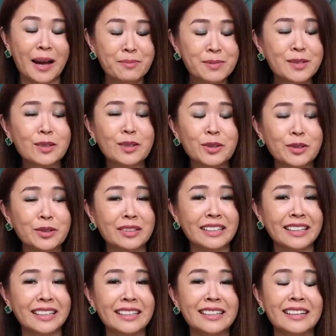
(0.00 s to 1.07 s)

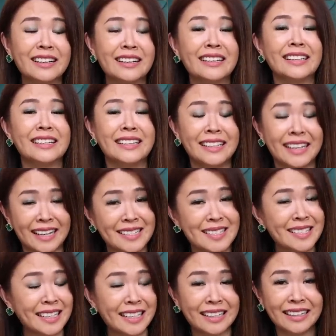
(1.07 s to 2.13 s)
absolutely
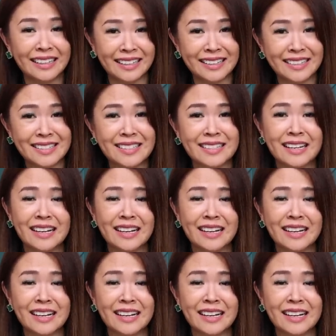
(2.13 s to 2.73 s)
yes, it is.